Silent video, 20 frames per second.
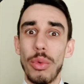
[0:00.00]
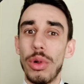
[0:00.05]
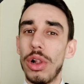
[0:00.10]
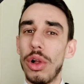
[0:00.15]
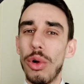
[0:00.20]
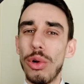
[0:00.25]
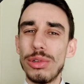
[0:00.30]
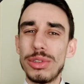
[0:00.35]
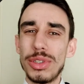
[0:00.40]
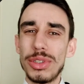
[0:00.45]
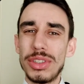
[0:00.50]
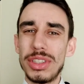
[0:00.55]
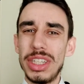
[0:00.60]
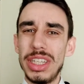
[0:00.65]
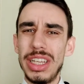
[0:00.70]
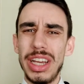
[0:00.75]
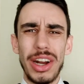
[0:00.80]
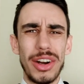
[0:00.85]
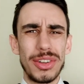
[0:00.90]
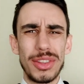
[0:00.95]
we'll also
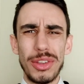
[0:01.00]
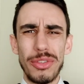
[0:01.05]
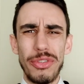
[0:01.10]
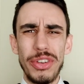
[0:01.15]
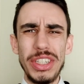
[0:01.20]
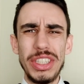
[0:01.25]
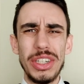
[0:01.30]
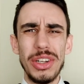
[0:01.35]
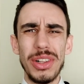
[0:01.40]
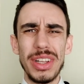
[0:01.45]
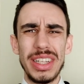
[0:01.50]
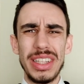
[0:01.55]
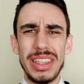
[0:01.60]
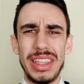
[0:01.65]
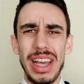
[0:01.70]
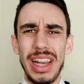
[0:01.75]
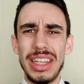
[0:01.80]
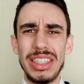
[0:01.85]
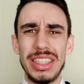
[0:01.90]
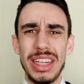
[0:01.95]
see artificial
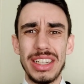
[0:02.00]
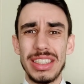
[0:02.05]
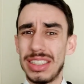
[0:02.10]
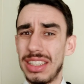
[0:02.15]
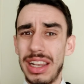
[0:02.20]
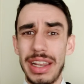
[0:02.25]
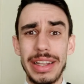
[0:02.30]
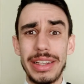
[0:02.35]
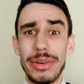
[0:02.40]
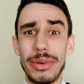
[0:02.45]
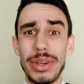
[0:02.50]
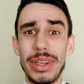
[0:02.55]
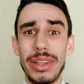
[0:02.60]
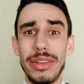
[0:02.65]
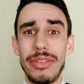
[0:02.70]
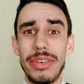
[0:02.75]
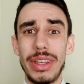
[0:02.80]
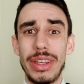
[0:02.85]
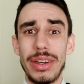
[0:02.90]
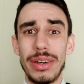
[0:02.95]
intelligence later in the
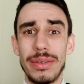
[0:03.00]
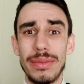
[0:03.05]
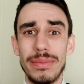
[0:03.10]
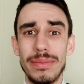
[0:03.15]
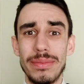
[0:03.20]
video.